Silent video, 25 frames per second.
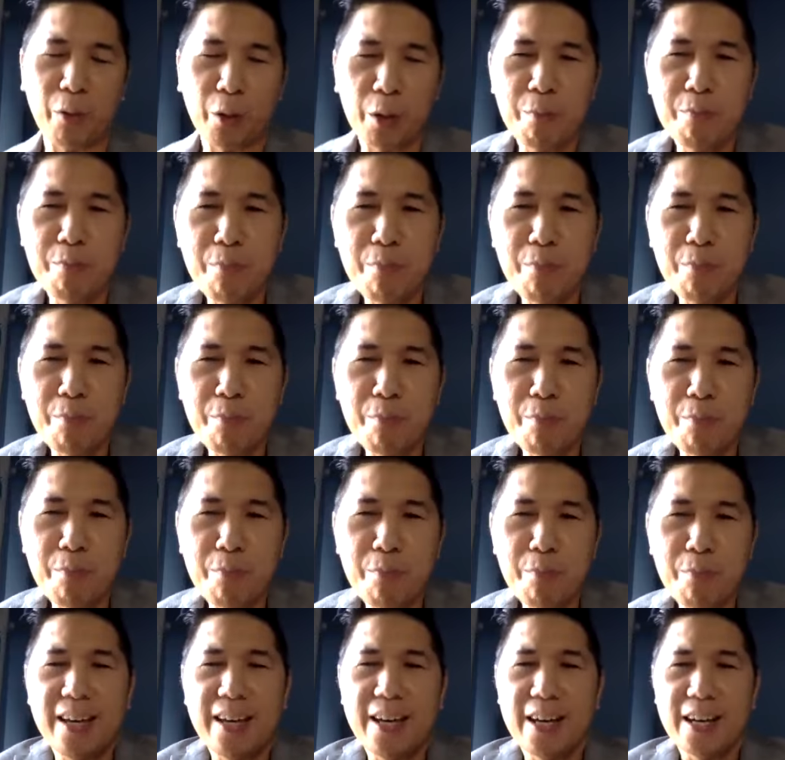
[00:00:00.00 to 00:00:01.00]
Or
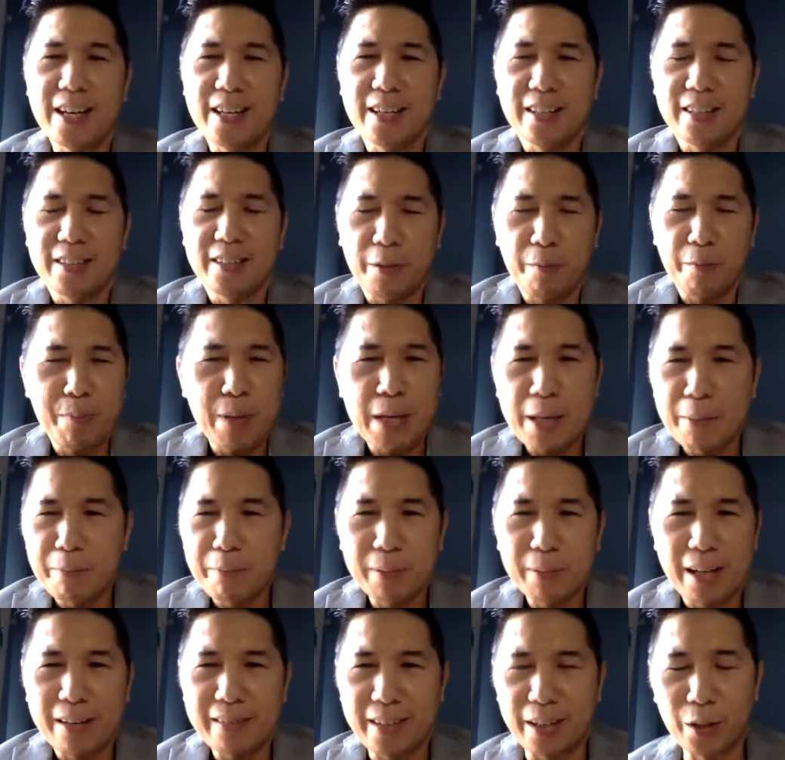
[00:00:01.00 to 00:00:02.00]
maybe there are
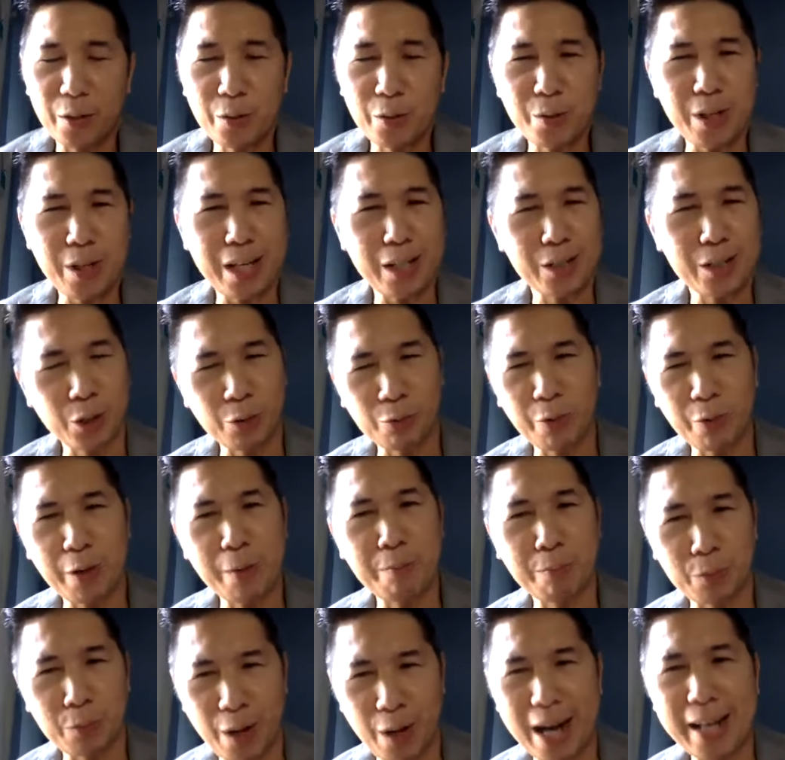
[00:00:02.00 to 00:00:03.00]
people out there who need to
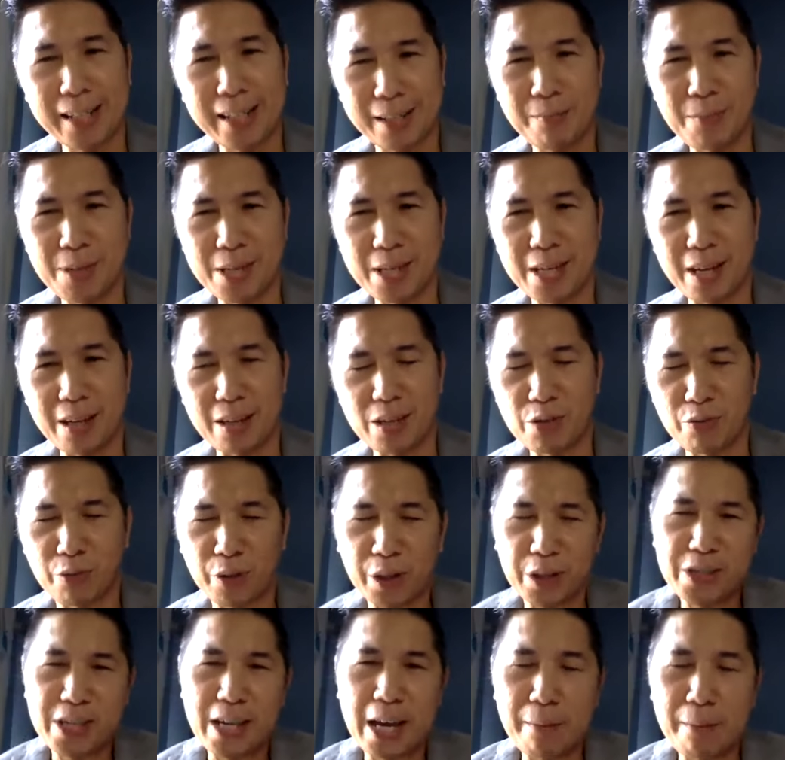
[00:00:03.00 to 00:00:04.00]
rebrand themselves. For
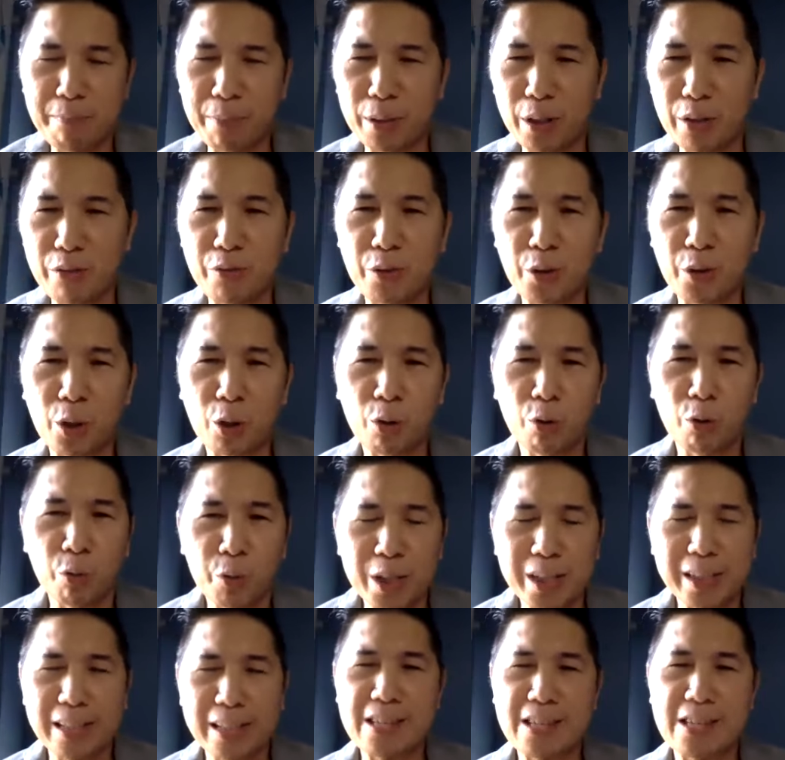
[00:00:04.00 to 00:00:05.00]
example, if you're a
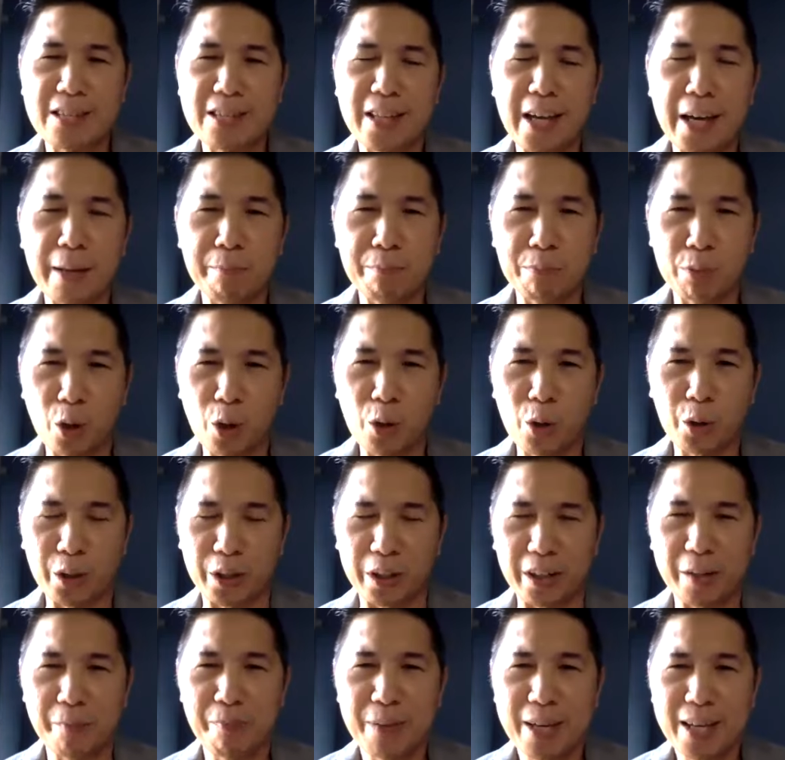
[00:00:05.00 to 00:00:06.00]
real estate
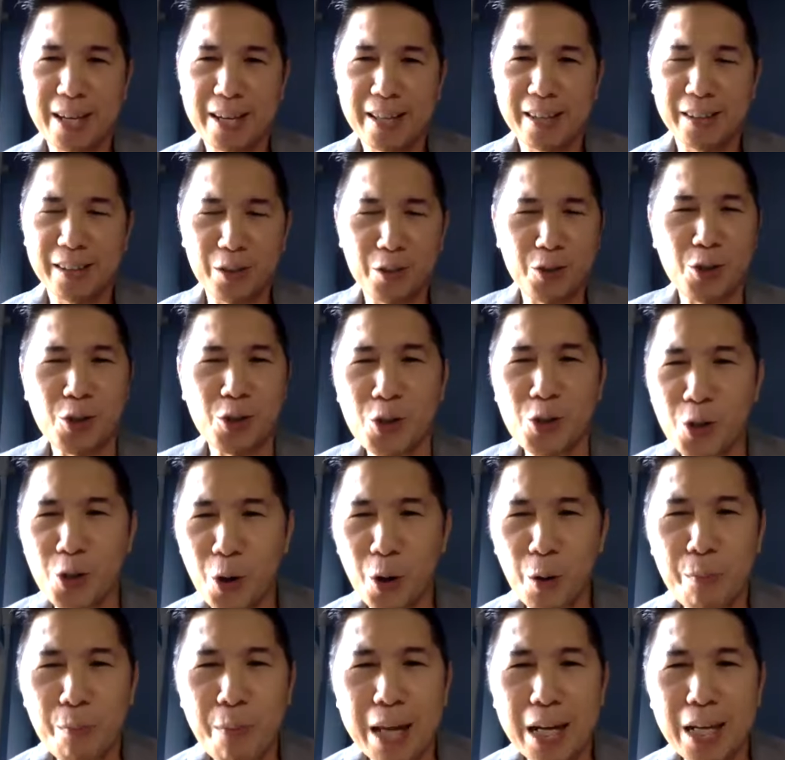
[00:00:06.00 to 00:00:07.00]
broker, there's
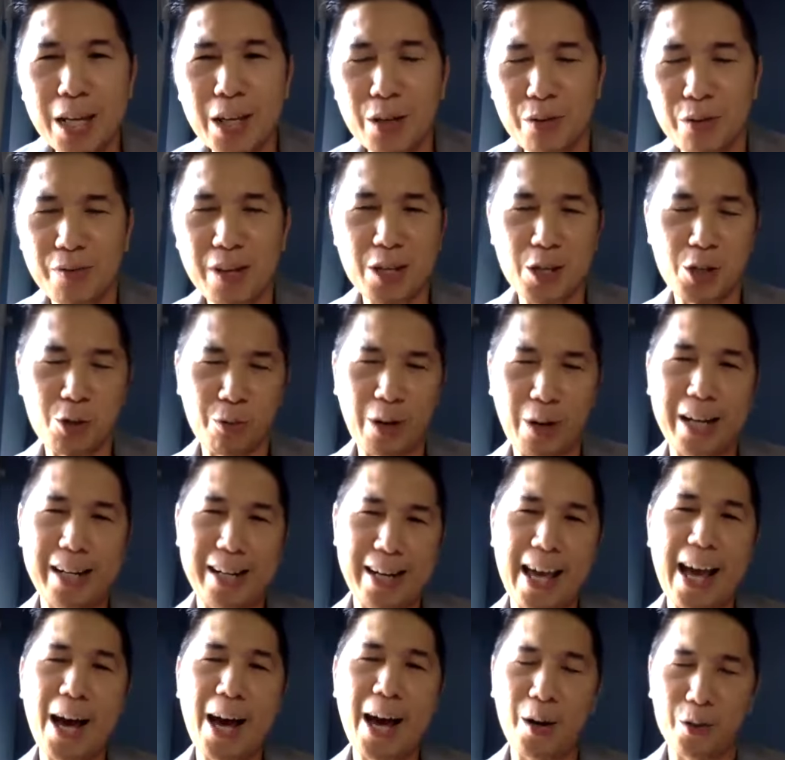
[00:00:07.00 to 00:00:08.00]
so many of us right
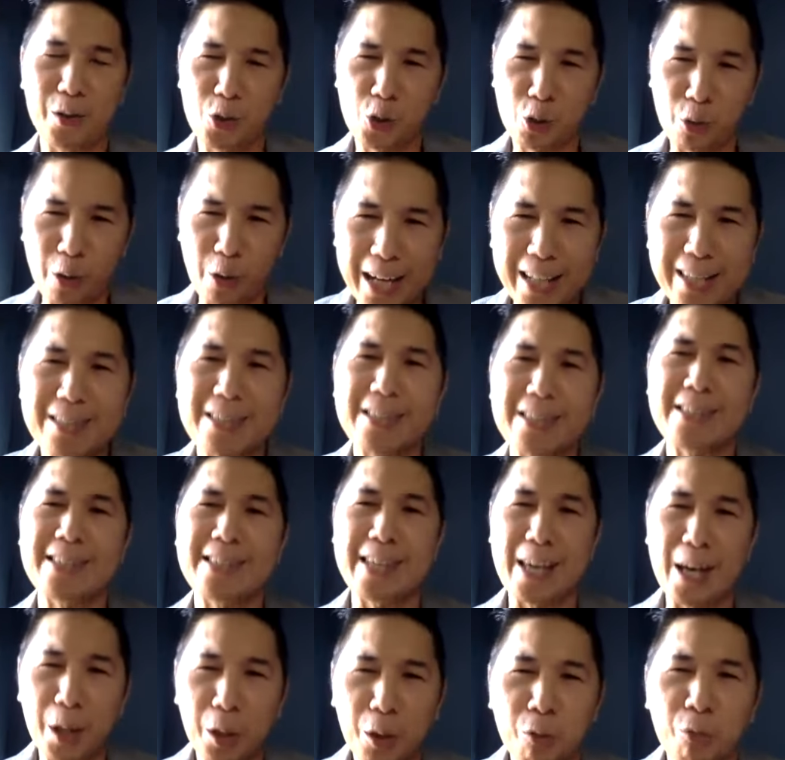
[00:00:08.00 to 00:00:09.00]
now trying to
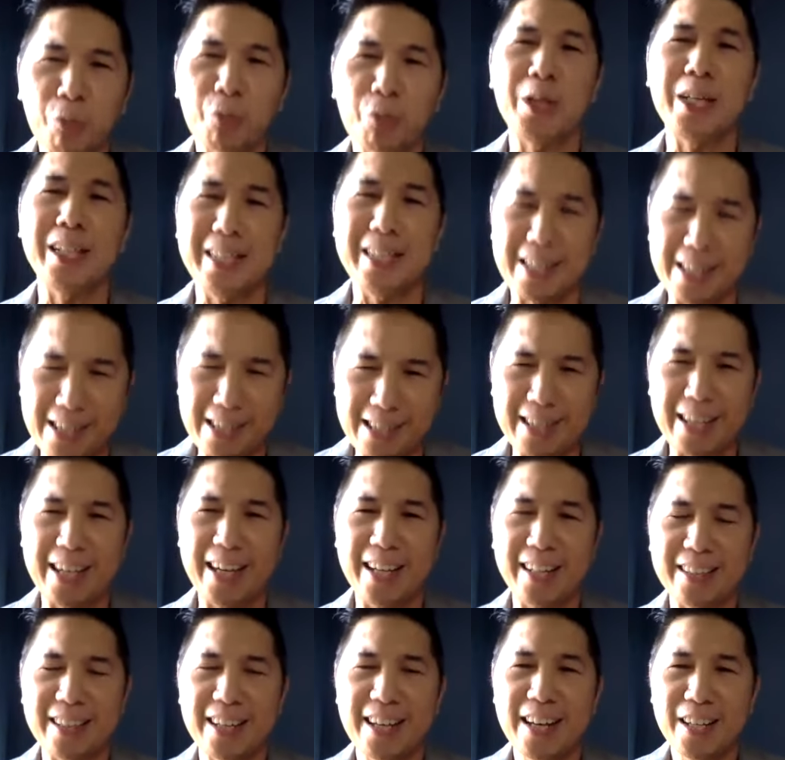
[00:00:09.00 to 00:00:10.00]
sell real
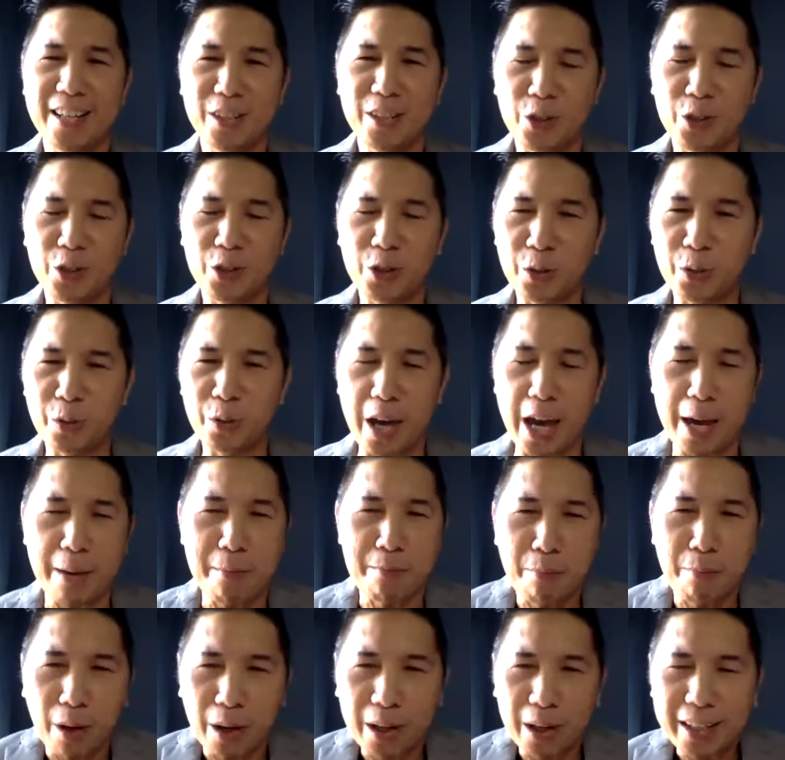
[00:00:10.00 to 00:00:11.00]
estate to a
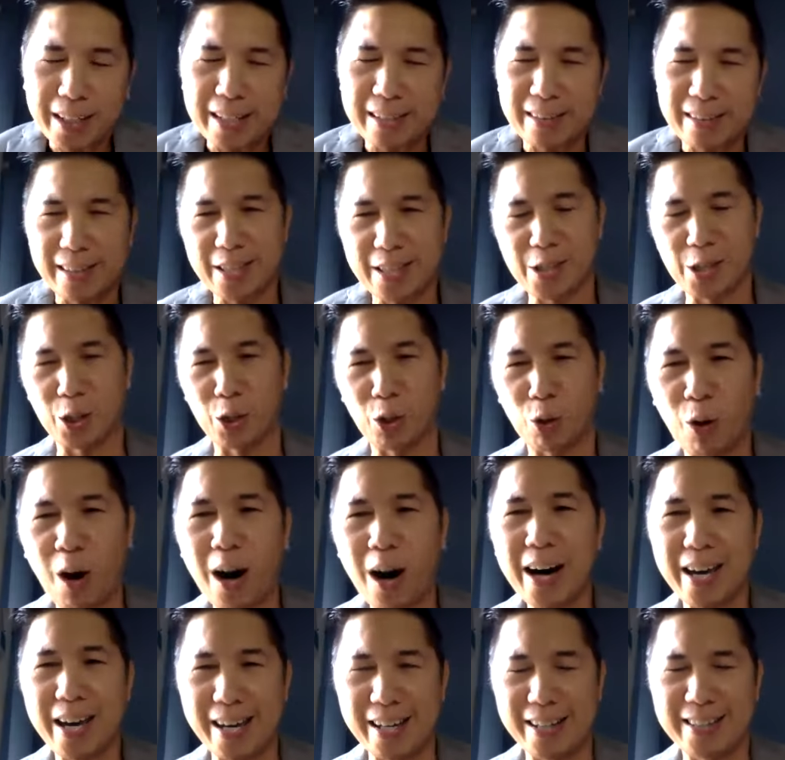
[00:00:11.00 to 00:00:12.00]
market that's
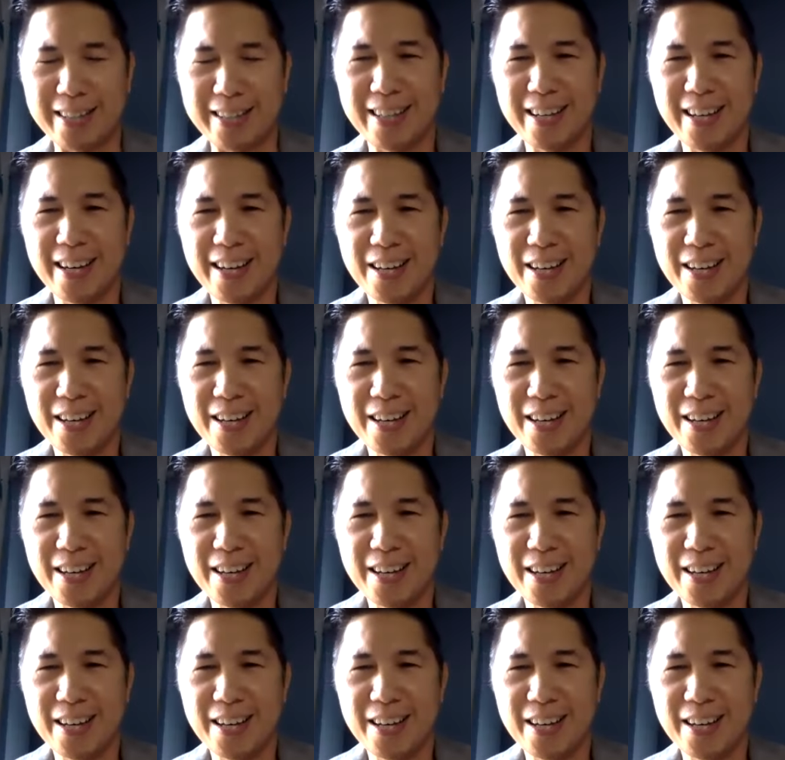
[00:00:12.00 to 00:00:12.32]
quiet.